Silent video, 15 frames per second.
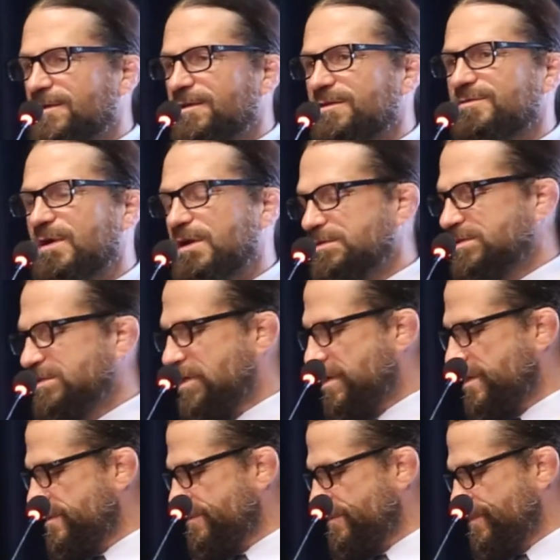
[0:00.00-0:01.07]
So I'll
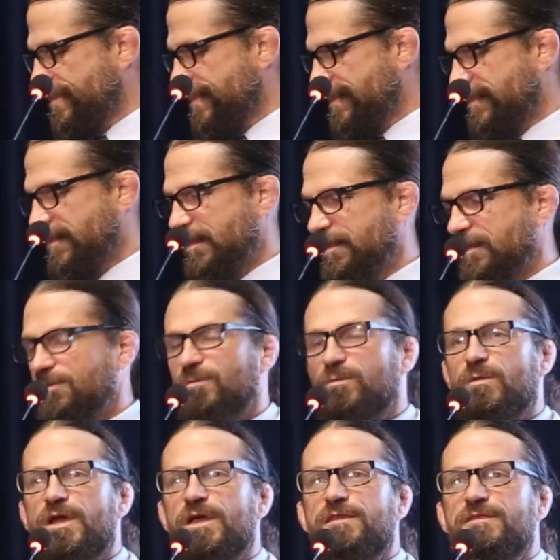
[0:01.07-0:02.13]
start
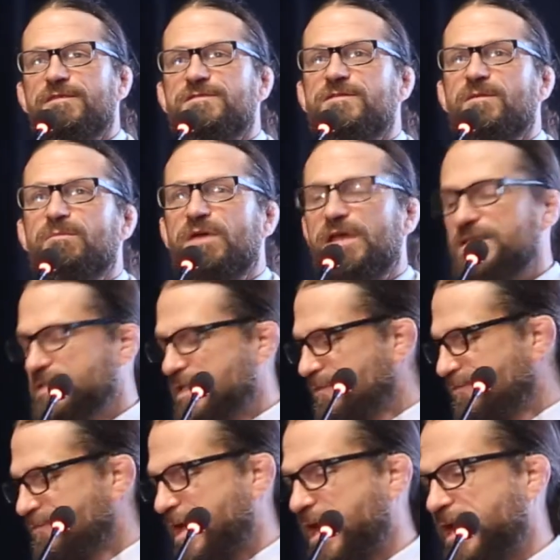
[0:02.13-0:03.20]
with some basic
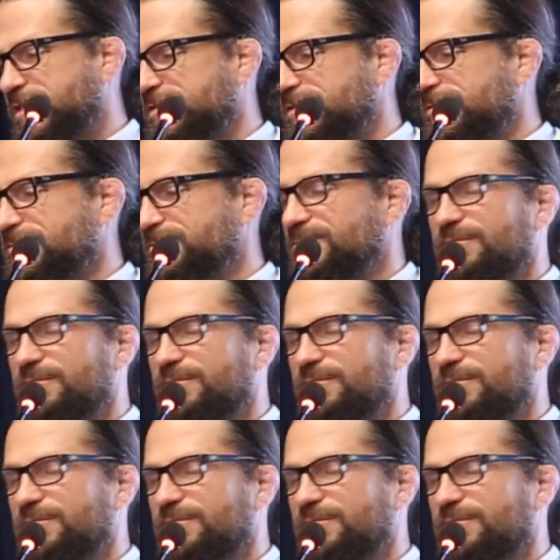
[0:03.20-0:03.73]
facts.